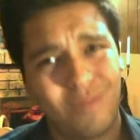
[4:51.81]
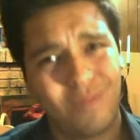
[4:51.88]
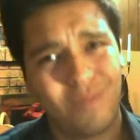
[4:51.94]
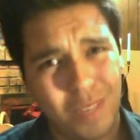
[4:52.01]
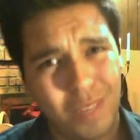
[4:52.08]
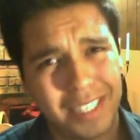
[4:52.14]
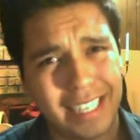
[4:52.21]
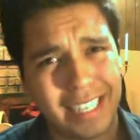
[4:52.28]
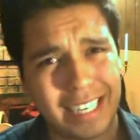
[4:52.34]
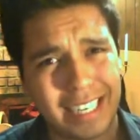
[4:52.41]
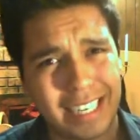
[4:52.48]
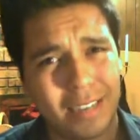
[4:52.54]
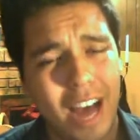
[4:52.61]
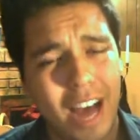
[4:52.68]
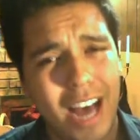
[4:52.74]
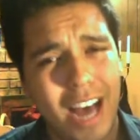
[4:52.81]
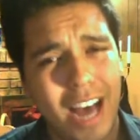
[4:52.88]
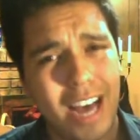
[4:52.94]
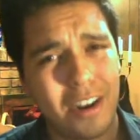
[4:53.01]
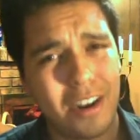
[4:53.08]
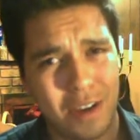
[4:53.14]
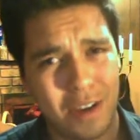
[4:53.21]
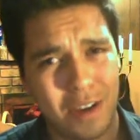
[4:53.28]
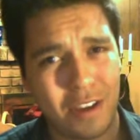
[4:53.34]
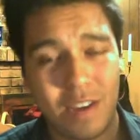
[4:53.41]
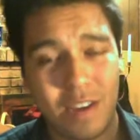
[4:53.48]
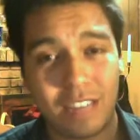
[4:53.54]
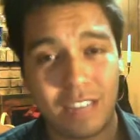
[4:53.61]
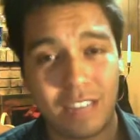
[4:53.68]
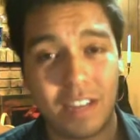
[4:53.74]
we'll see. I don't know how you
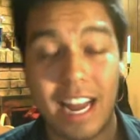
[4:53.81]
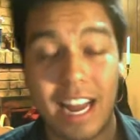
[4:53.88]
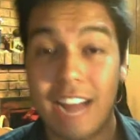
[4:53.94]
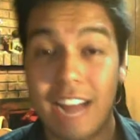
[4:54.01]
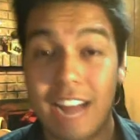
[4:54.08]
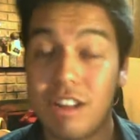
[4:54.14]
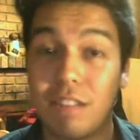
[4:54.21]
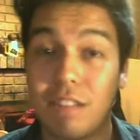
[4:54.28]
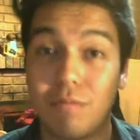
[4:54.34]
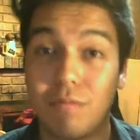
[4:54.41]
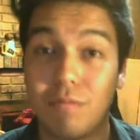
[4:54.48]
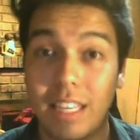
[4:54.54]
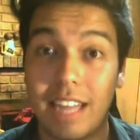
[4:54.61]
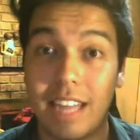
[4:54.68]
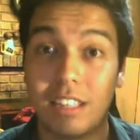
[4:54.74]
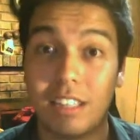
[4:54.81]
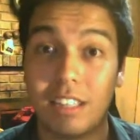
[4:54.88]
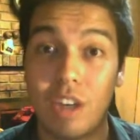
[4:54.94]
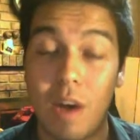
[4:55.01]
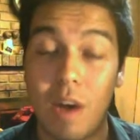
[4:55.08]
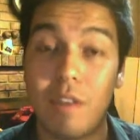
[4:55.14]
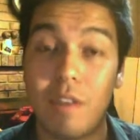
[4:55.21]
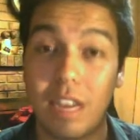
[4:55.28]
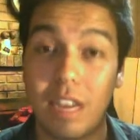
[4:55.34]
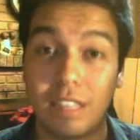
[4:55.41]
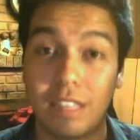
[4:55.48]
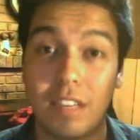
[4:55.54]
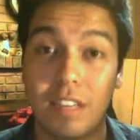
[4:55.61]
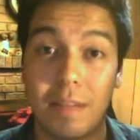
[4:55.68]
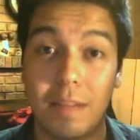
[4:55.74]
guys feel. I'd actually really like to know how you
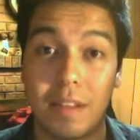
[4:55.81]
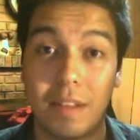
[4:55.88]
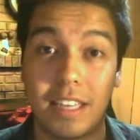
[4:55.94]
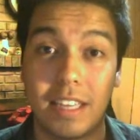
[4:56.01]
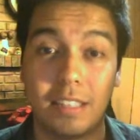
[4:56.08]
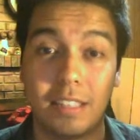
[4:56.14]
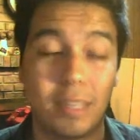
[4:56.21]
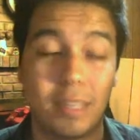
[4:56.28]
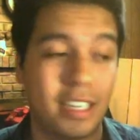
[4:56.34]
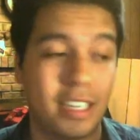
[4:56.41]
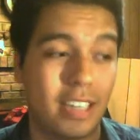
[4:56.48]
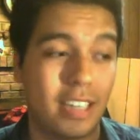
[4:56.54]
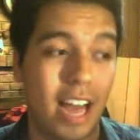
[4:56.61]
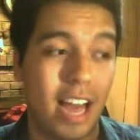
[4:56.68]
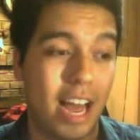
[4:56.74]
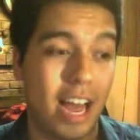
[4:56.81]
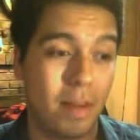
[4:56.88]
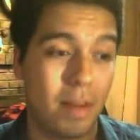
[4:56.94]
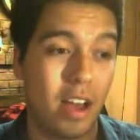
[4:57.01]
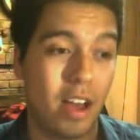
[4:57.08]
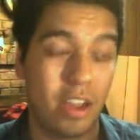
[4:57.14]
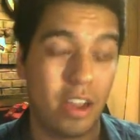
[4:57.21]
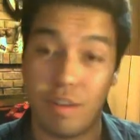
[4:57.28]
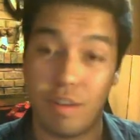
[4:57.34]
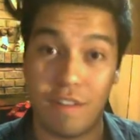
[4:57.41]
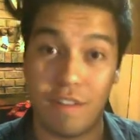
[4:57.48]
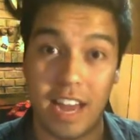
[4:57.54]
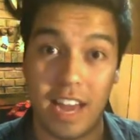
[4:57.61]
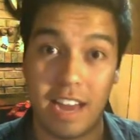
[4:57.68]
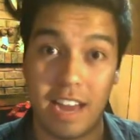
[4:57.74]
guys feel about this because I'm not a huge
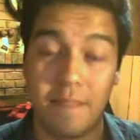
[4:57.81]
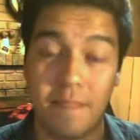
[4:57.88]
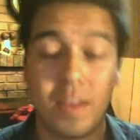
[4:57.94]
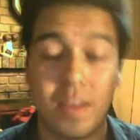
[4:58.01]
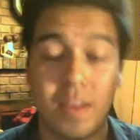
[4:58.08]
fan.